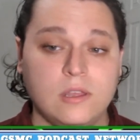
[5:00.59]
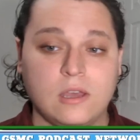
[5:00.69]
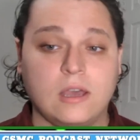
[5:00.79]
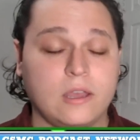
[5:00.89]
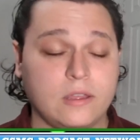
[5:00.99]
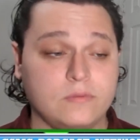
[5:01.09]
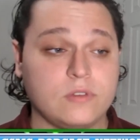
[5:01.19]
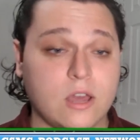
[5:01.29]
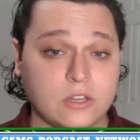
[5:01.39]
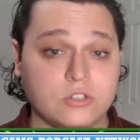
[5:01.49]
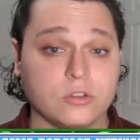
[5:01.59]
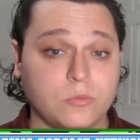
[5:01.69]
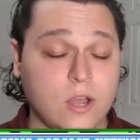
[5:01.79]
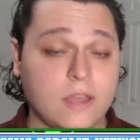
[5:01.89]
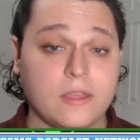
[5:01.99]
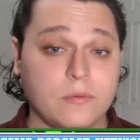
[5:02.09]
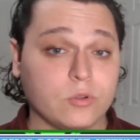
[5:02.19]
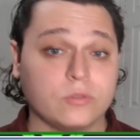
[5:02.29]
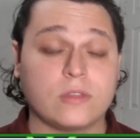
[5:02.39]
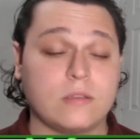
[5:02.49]
Uh, not sure why they
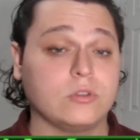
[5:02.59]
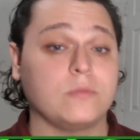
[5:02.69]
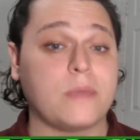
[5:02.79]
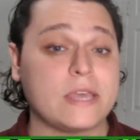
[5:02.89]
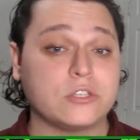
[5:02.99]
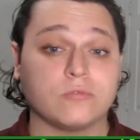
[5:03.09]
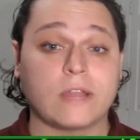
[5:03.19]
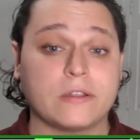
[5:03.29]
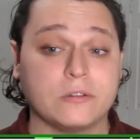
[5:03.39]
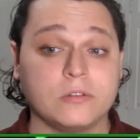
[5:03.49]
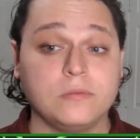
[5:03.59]
were they were the best record